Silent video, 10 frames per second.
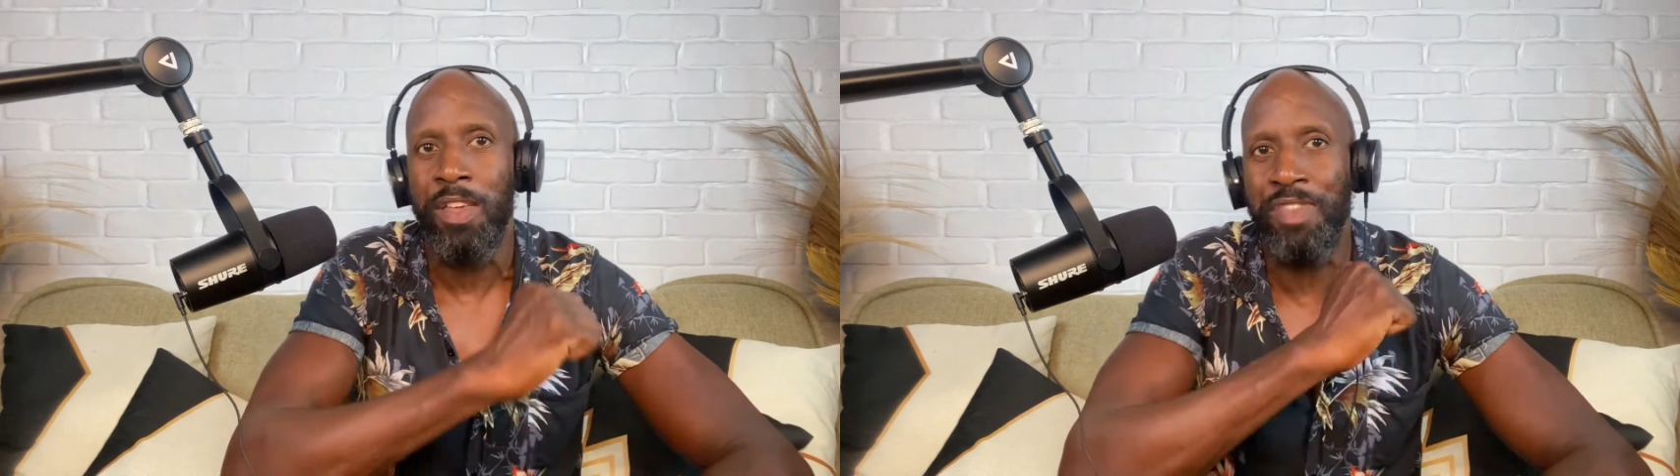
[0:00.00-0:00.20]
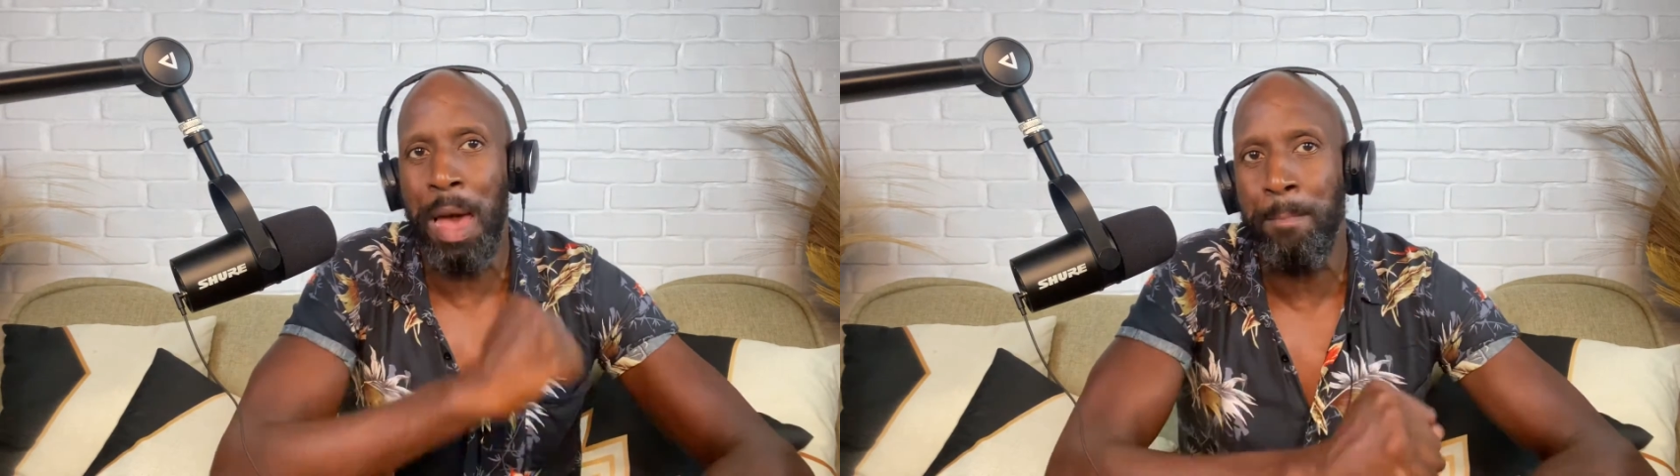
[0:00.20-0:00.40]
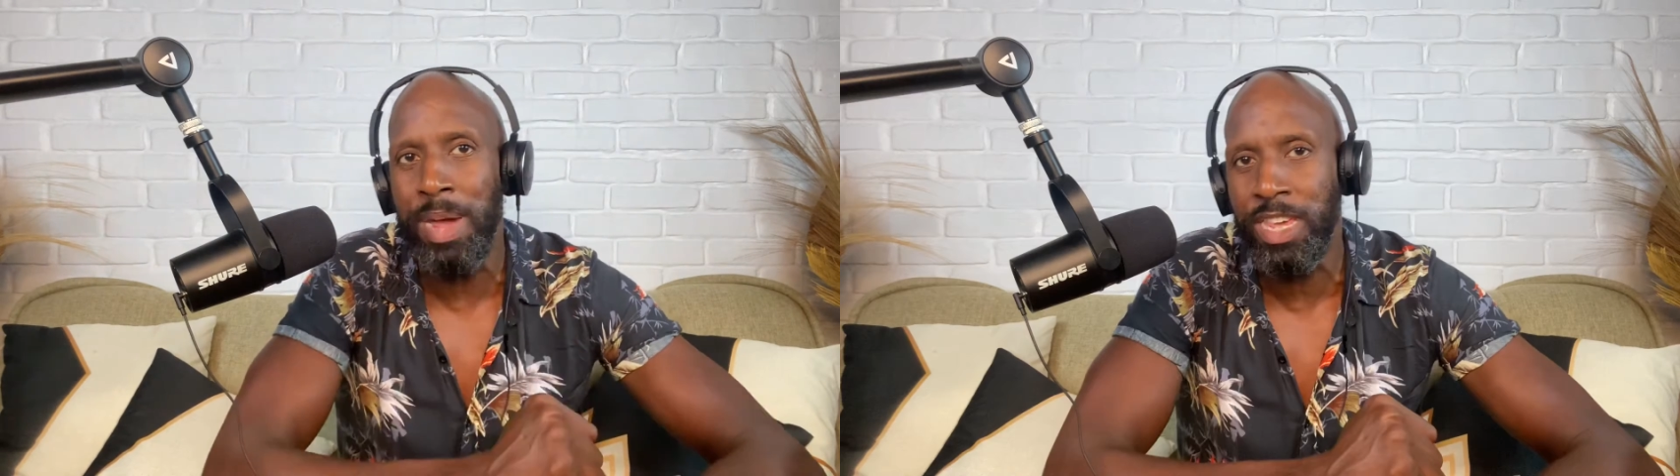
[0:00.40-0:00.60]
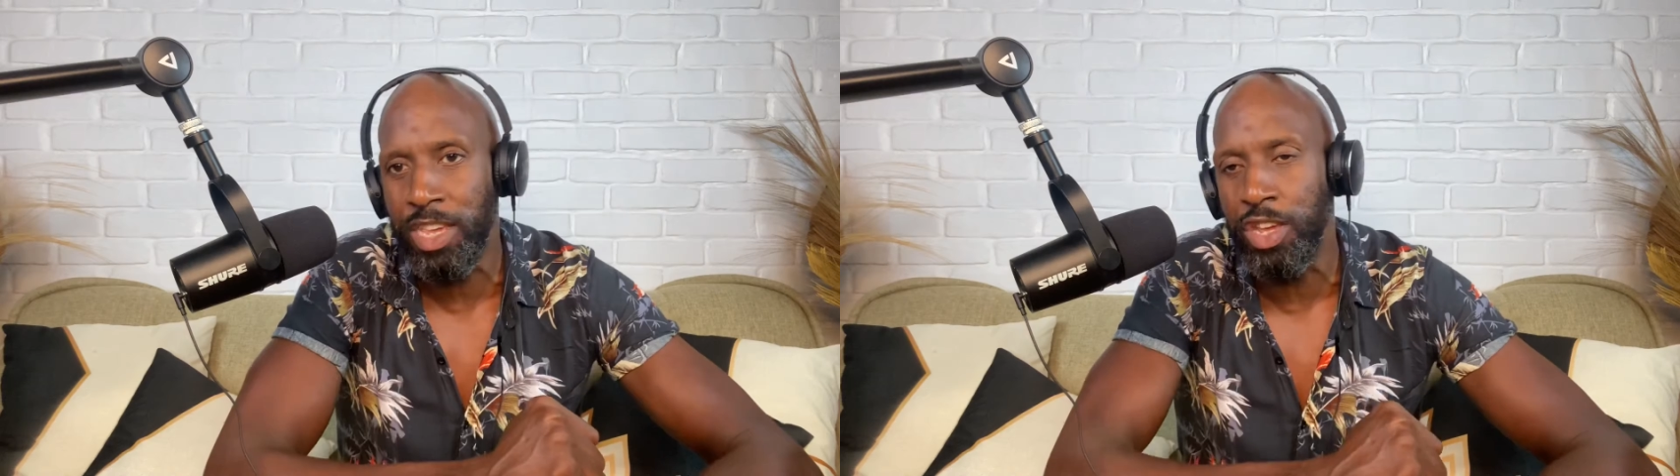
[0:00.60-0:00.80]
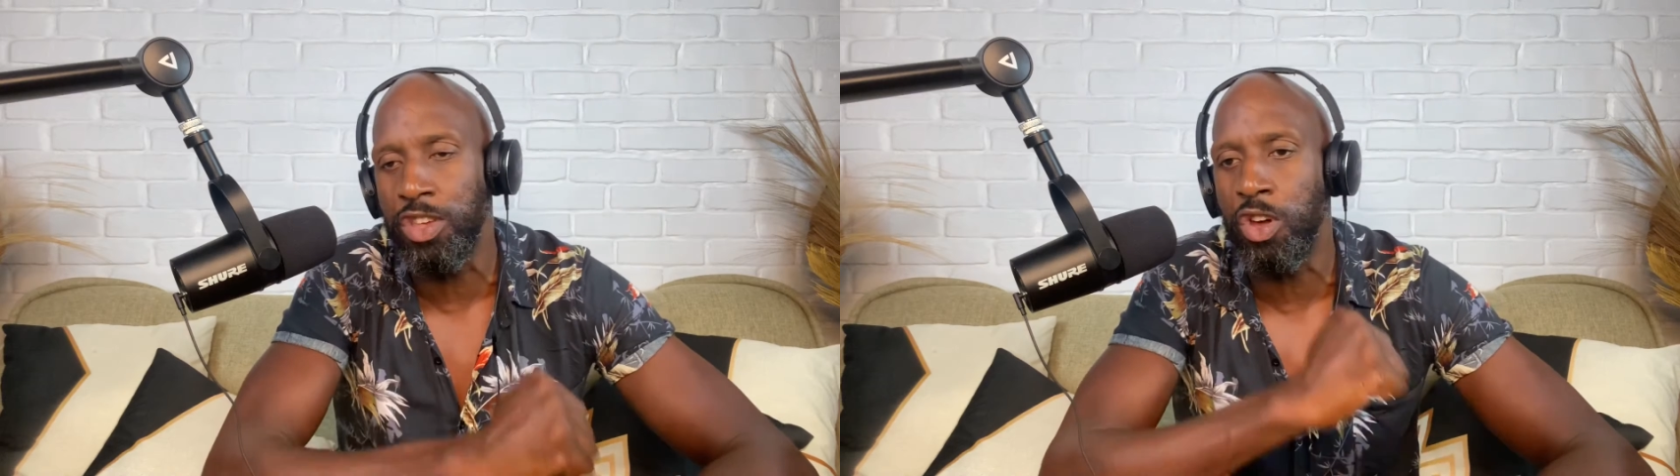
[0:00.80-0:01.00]
that
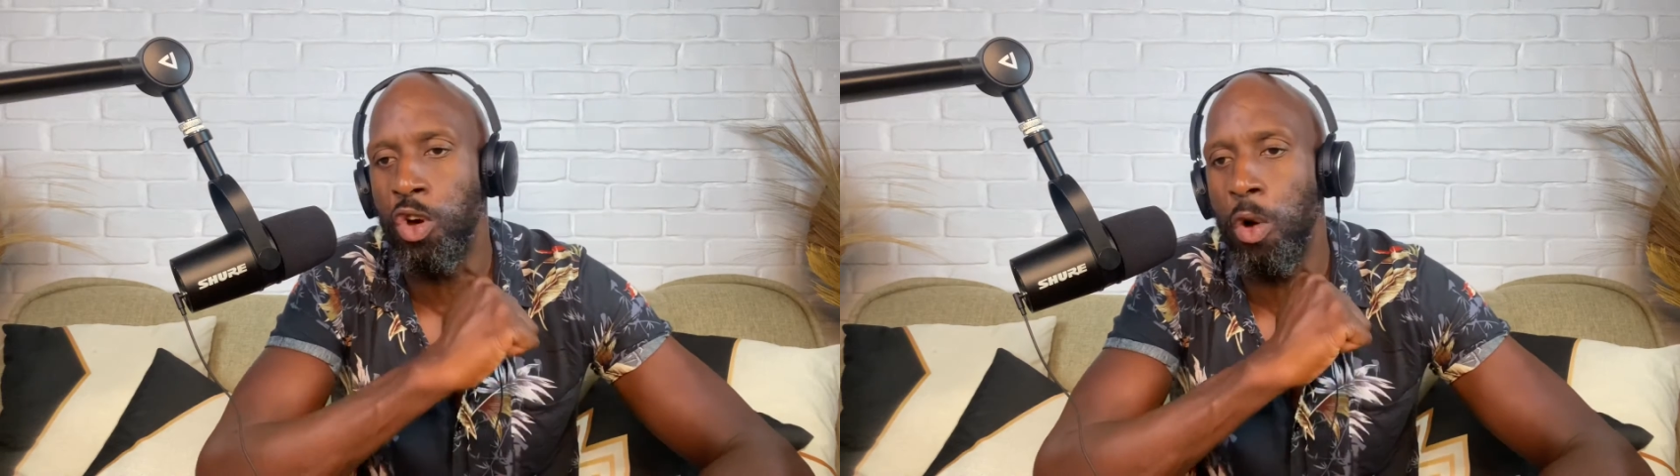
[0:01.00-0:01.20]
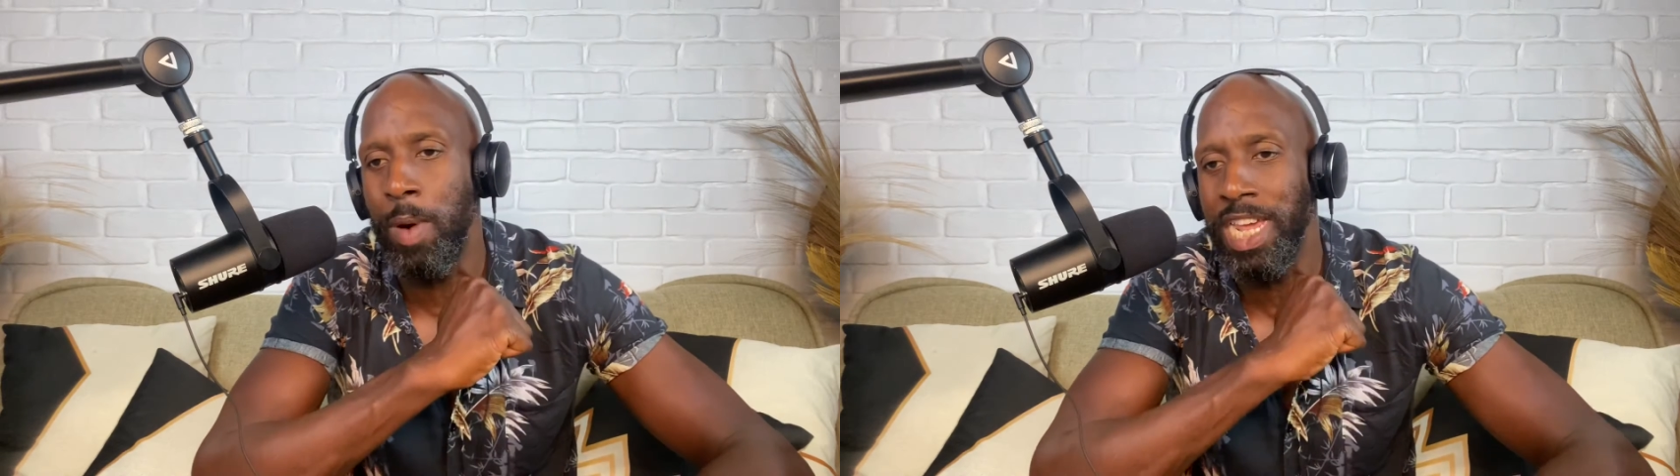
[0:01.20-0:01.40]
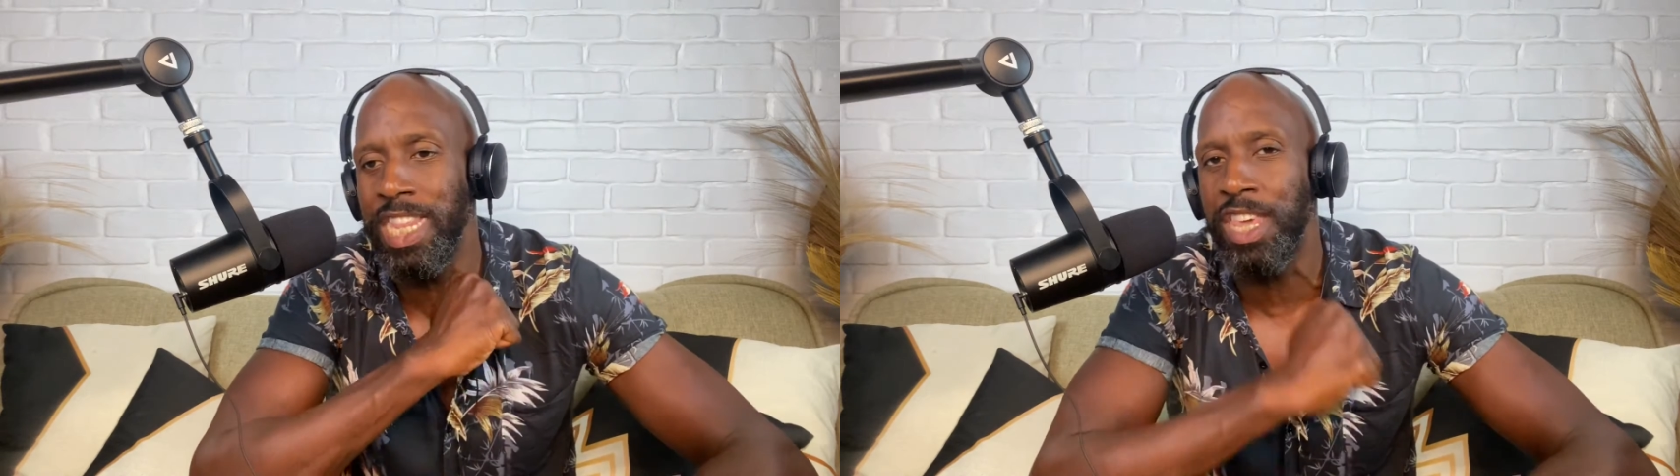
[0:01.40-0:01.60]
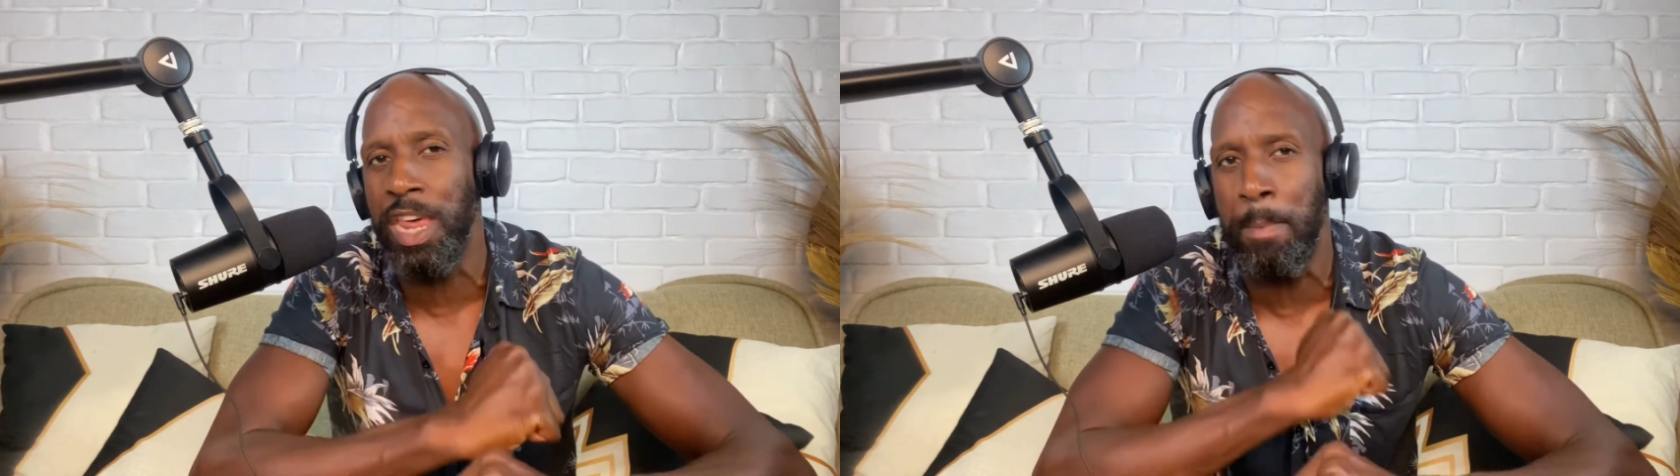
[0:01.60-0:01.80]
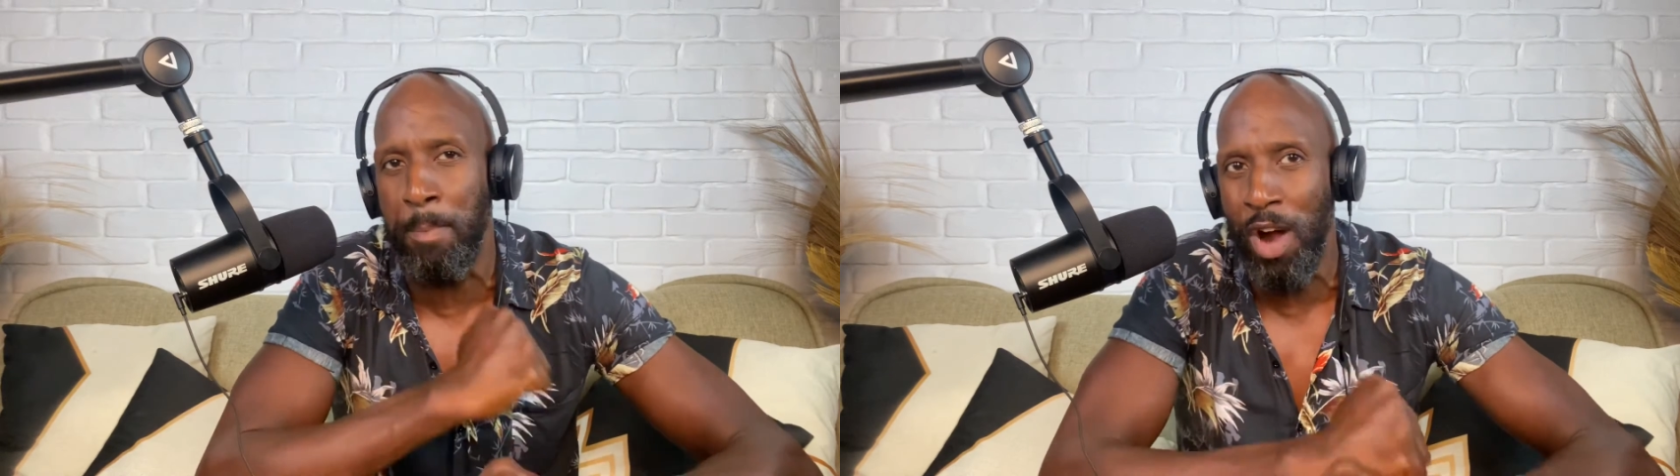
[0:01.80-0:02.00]
message is incorporated into
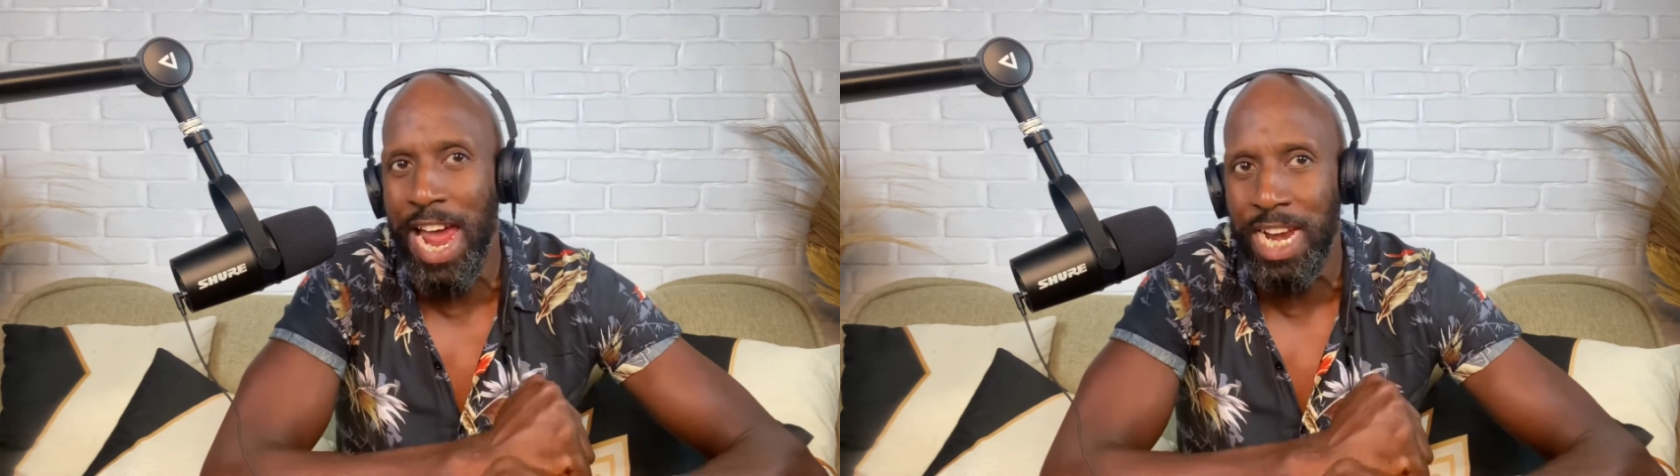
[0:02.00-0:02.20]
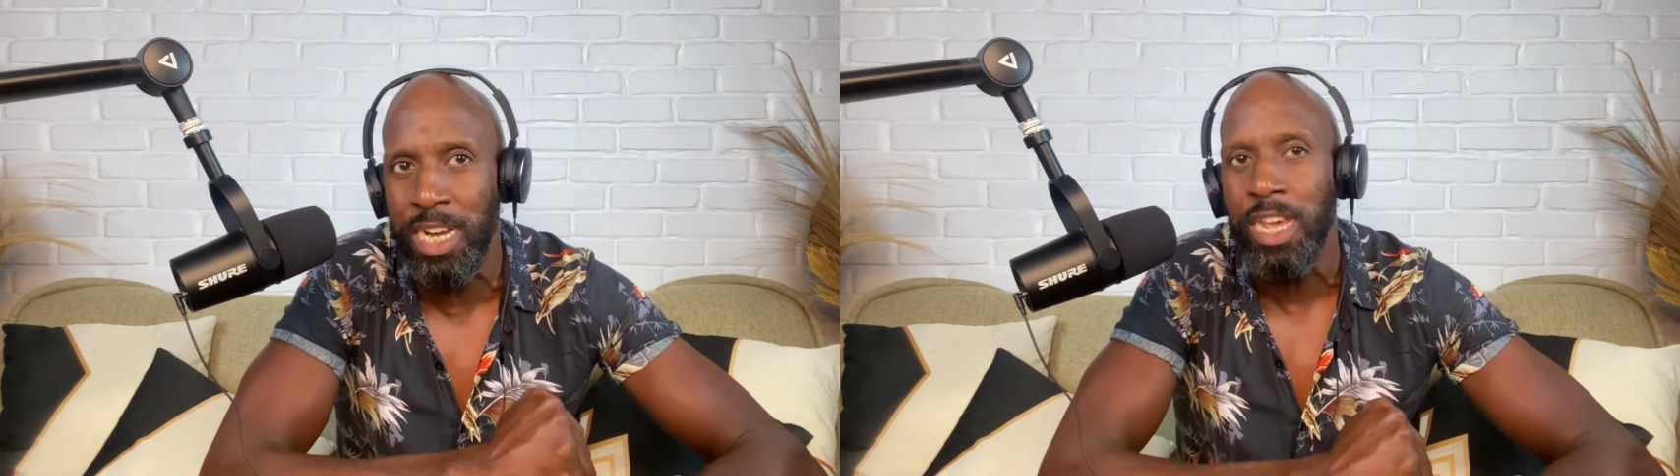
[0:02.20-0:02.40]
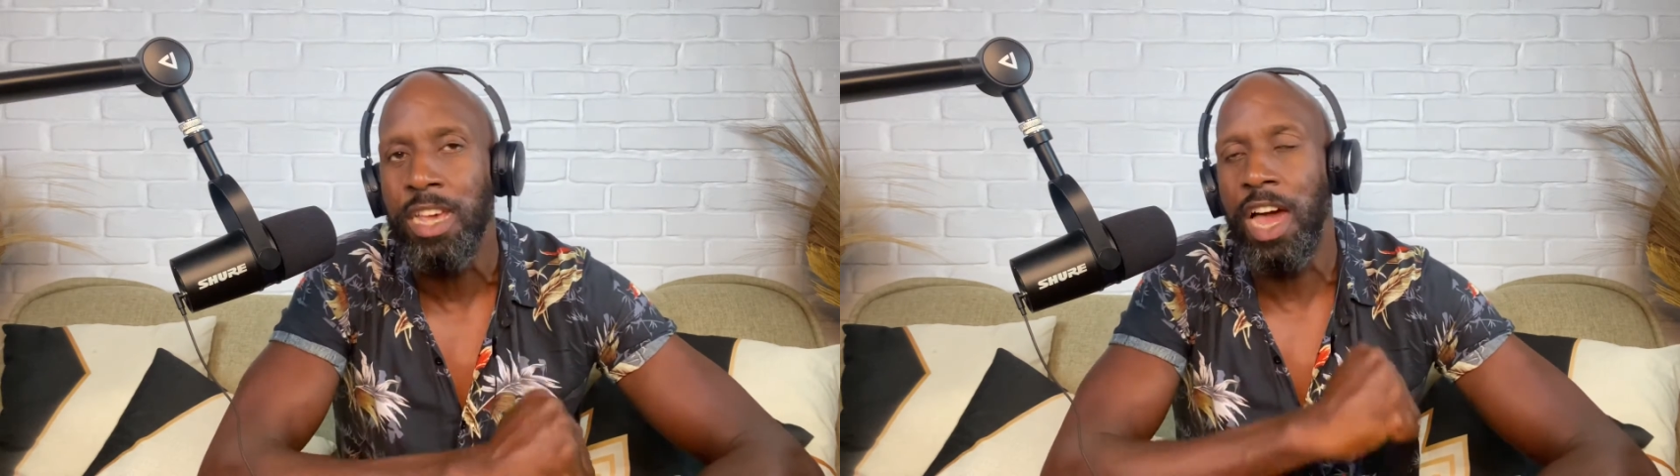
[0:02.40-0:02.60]
their brand